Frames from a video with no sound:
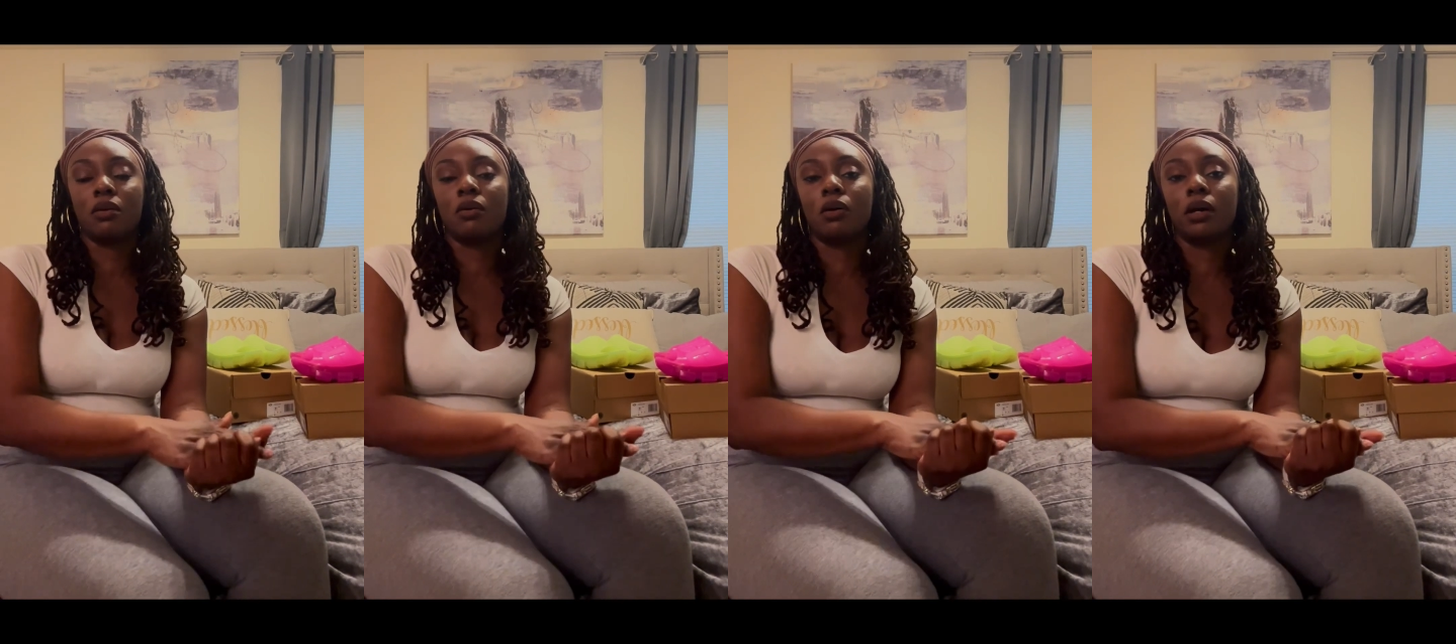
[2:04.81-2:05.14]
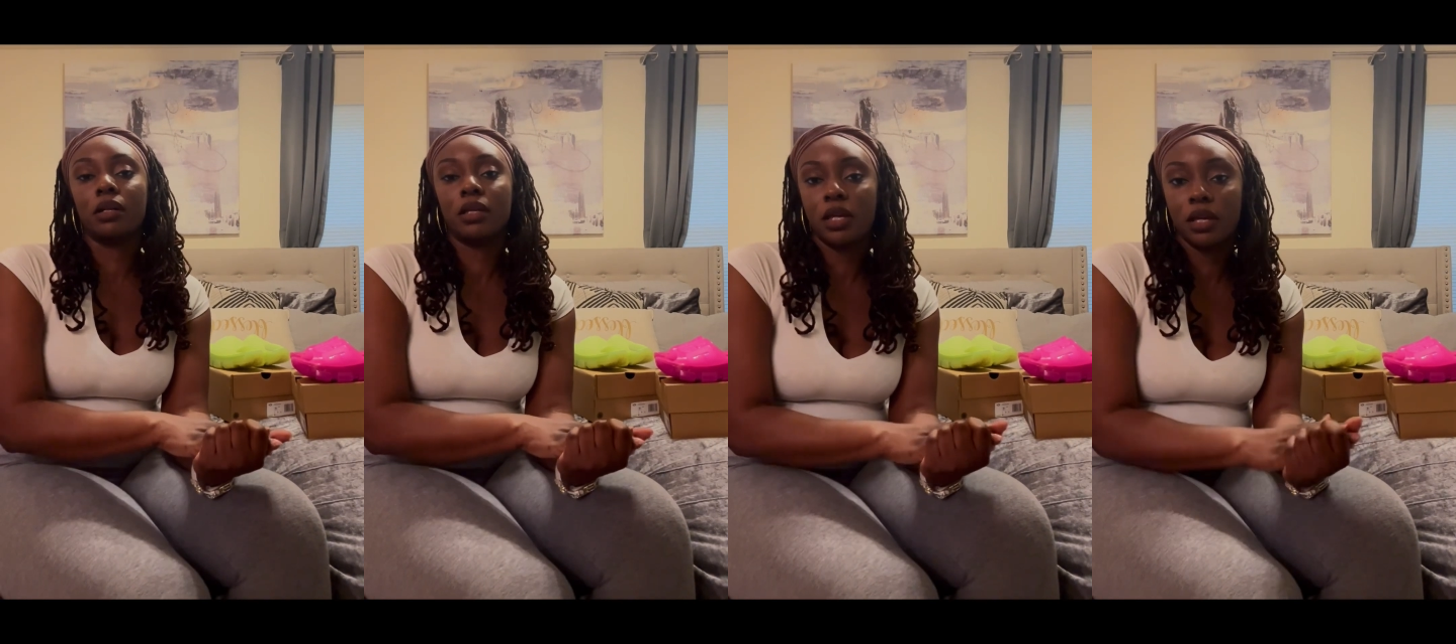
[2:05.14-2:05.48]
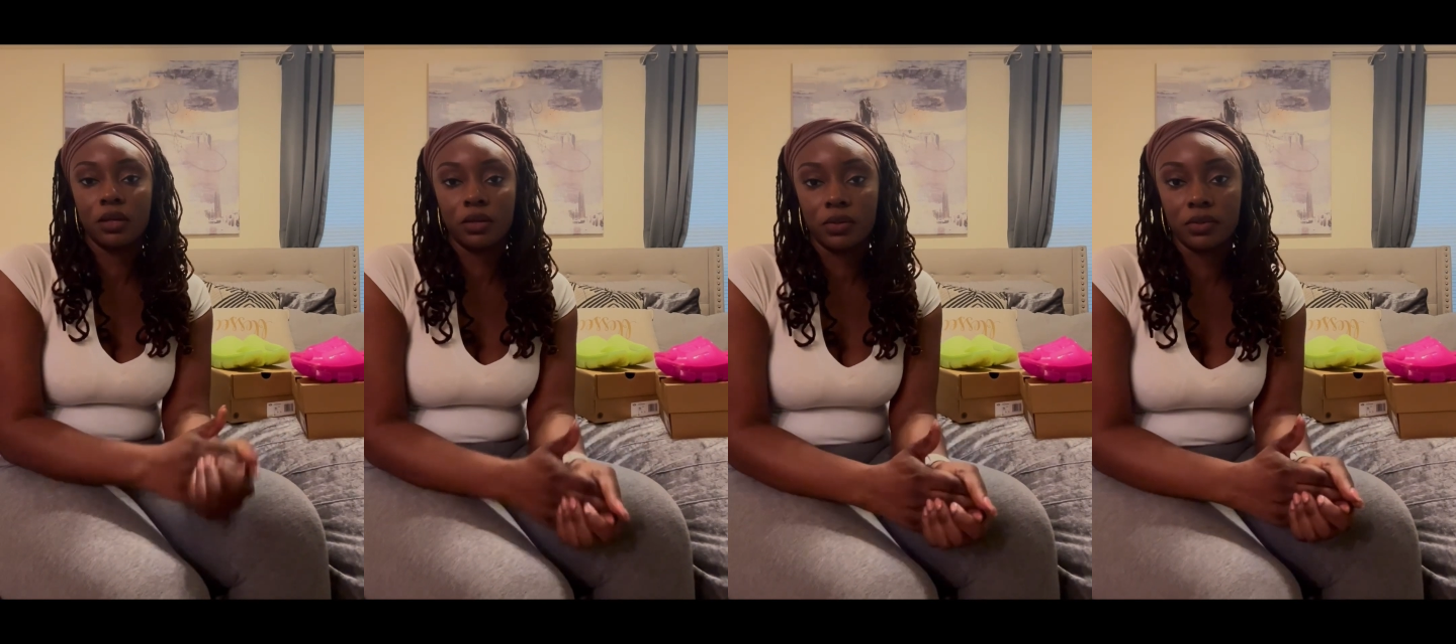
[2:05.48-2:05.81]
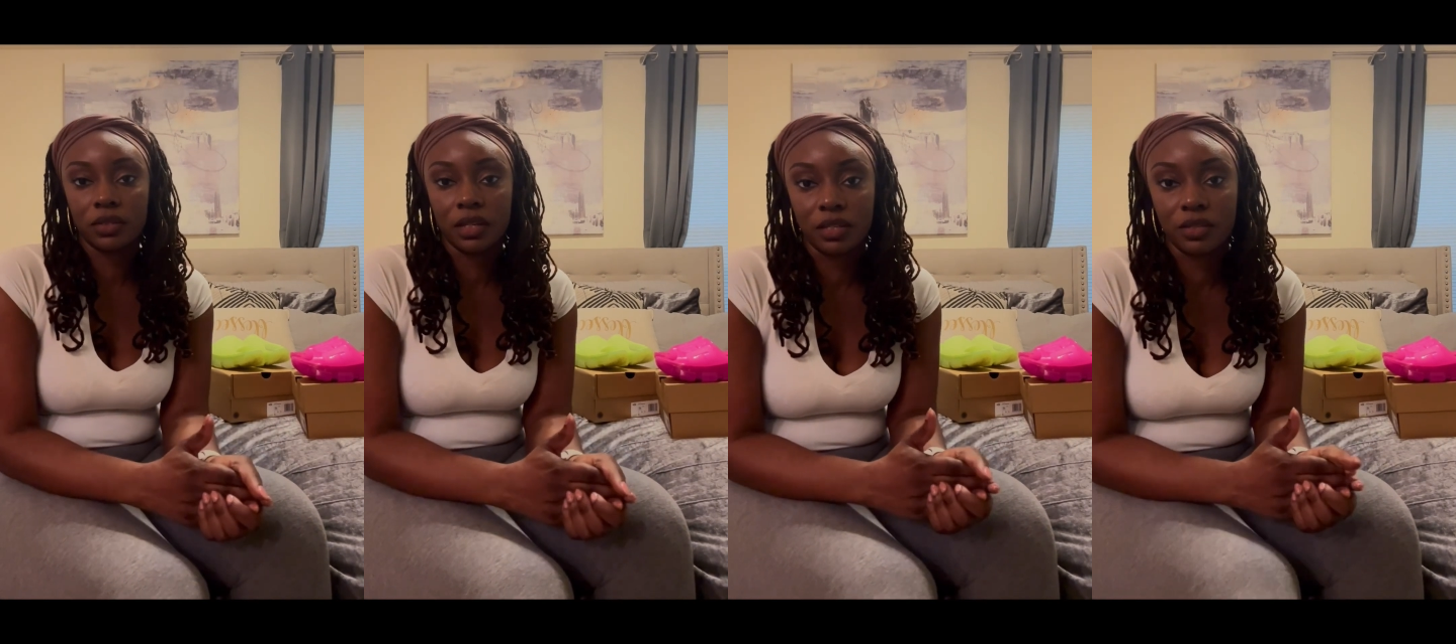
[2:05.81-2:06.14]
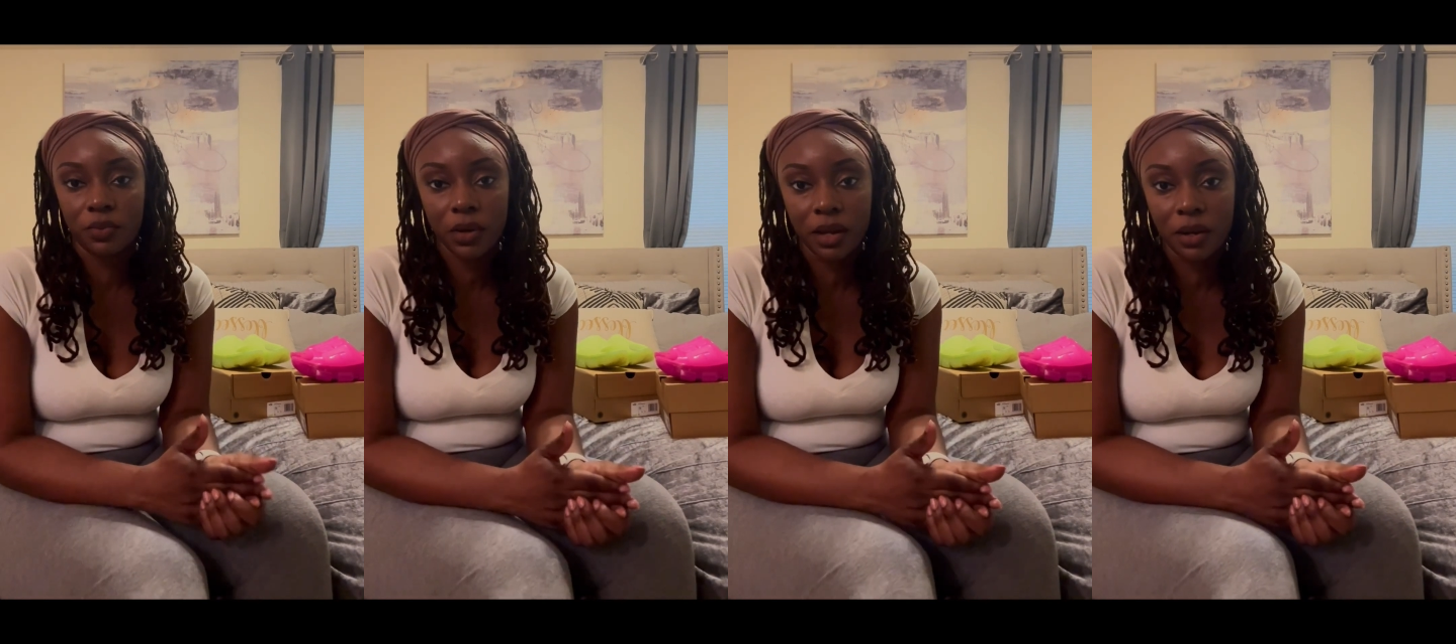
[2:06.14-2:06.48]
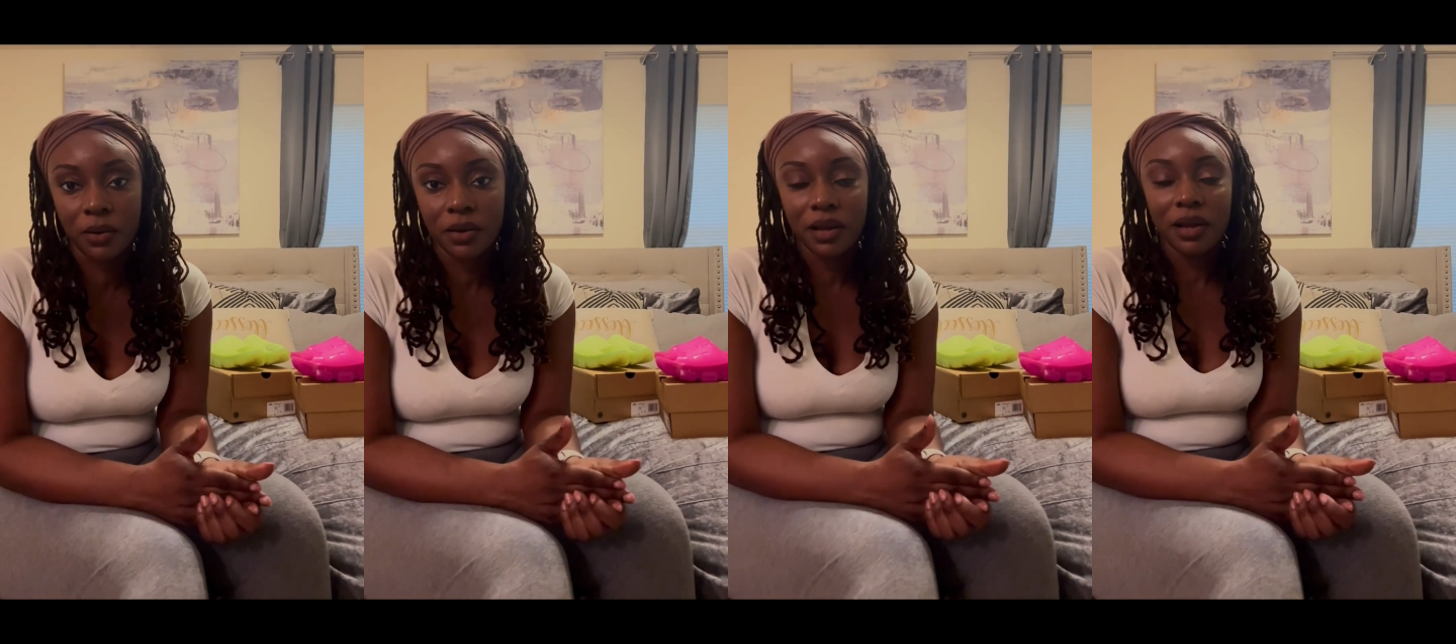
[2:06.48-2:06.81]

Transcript: on heels as well.